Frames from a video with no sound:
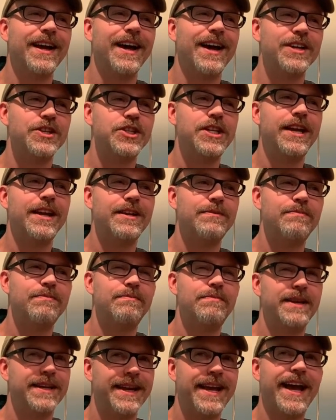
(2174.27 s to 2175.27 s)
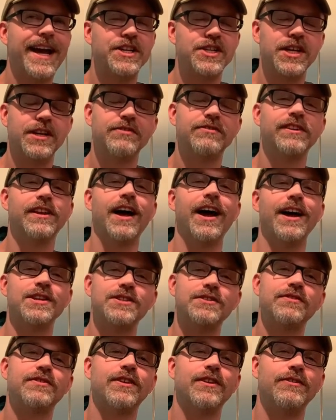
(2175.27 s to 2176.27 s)
she had been catching
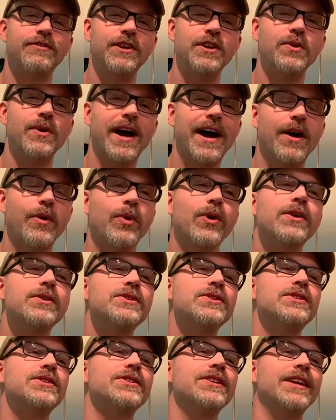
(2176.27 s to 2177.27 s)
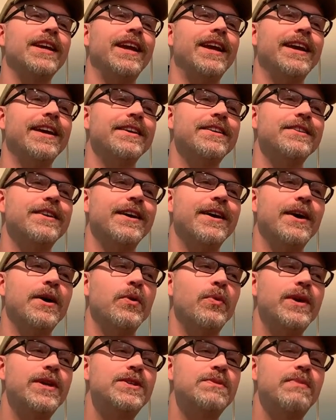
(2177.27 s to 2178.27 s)
flies for a few hours,
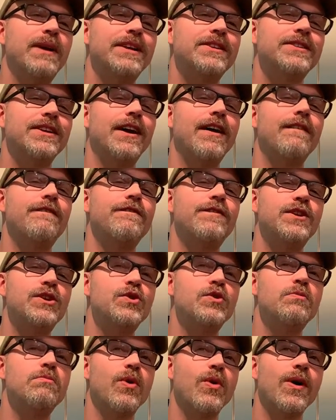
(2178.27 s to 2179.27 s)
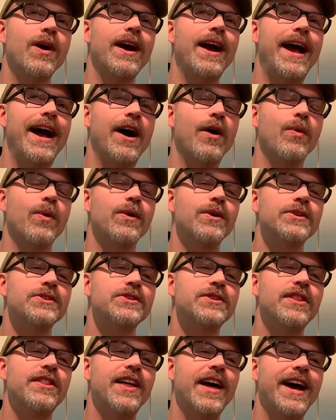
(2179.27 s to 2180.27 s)
and we spent a few more
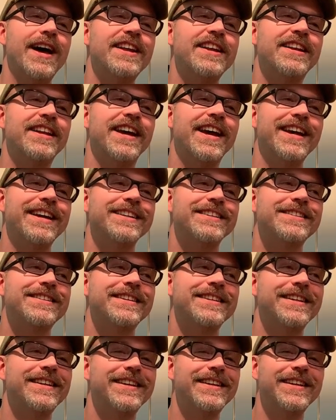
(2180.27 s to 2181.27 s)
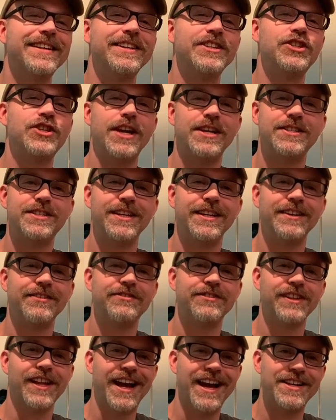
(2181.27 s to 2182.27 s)
hours that night chasing
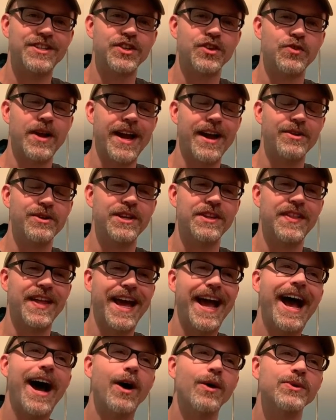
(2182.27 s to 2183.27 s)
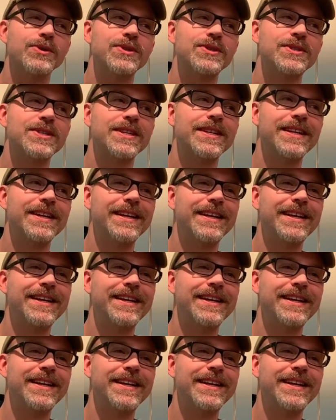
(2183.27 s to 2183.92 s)
flies around in the house